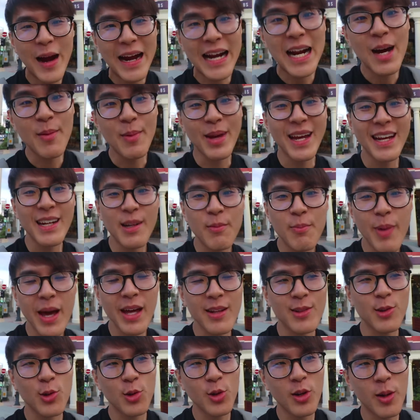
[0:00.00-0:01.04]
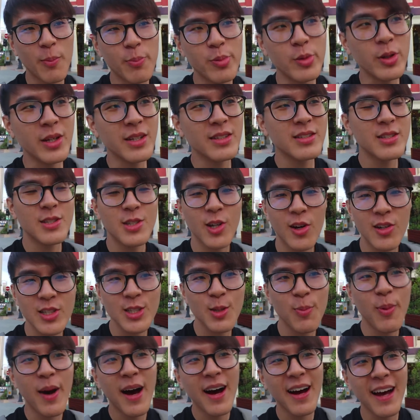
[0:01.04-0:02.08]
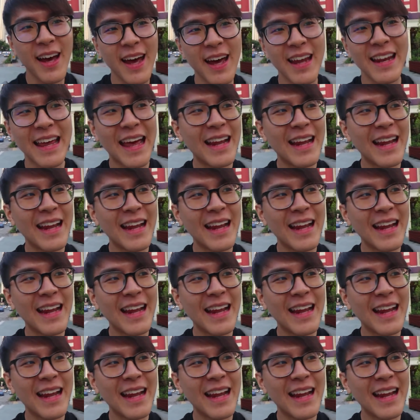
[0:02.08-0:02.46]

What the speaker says: Right now, I'm headed back to the Prince George Park at